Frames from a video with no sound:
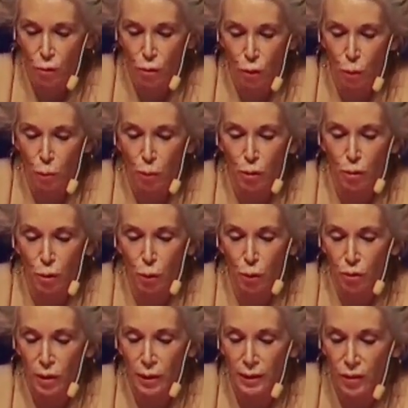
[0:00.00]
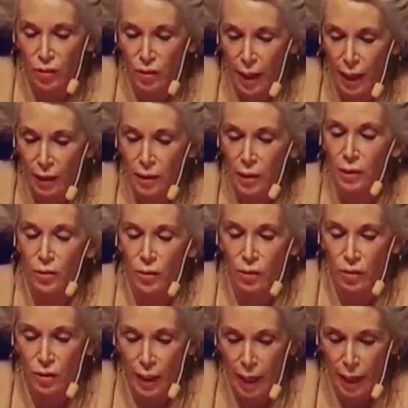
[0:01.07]
to produce consent to
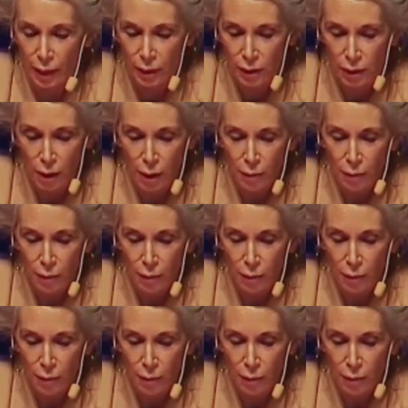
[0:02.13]
sex.